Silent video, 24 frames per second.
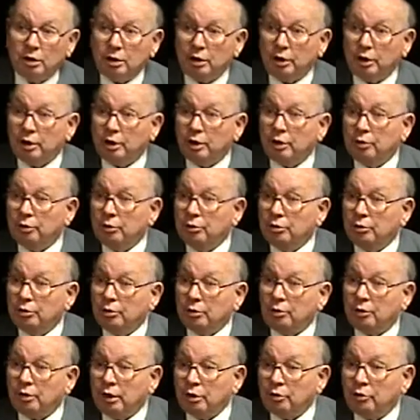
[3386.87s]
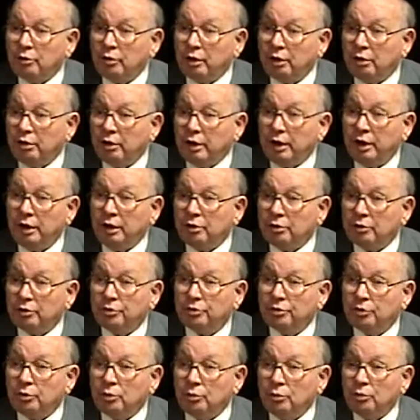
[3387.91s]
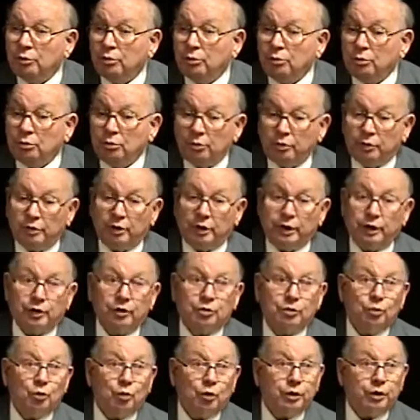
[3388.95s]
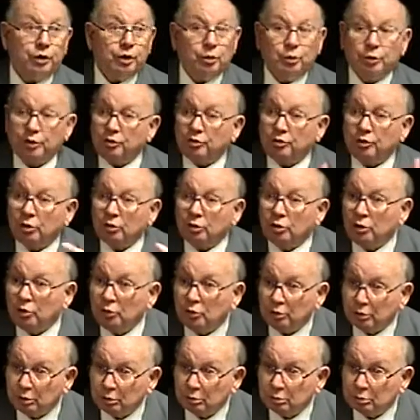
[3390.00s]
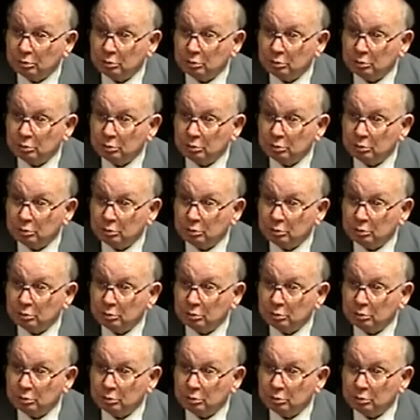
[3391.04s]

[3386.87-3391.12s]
and around 8 or so the next morning, we're still going.